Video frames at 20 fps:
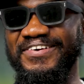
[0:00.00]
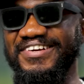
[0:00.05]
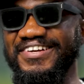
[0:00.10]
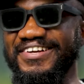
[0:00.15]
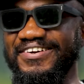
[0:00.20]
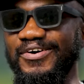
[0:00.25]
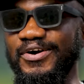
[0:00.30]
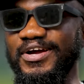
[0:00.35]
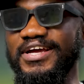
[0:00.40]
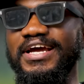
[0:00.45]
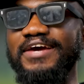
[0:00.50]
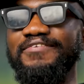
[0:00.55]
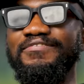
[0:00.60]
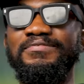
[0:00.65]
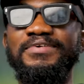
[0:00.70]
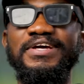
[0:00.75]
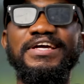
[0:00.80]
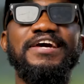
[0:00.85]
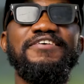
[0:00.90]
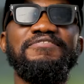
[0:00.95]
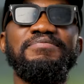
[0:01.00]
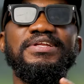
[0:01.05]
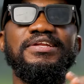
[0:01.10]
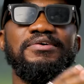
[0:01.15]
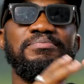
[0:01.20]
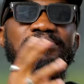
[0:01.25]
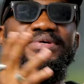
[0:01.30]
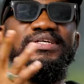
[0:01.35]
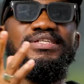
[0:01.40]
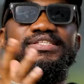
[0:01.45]
He gave me
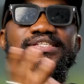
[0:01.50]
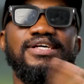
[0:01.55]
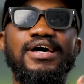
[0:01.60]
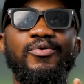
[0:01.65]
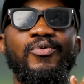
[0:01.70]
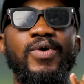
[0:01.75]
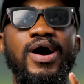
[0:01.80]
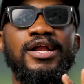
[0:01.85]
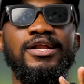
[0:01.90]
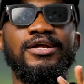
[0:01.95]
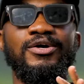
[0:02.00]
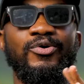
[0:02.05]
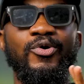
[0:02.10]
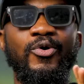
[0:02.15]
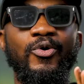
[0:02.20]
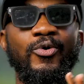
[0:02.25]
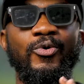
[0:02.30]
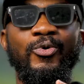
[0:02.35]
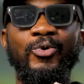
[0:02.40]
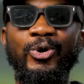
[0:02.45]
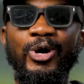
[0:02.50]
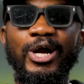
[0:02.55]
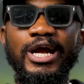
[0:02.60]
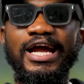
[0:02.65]
the beat a while ago.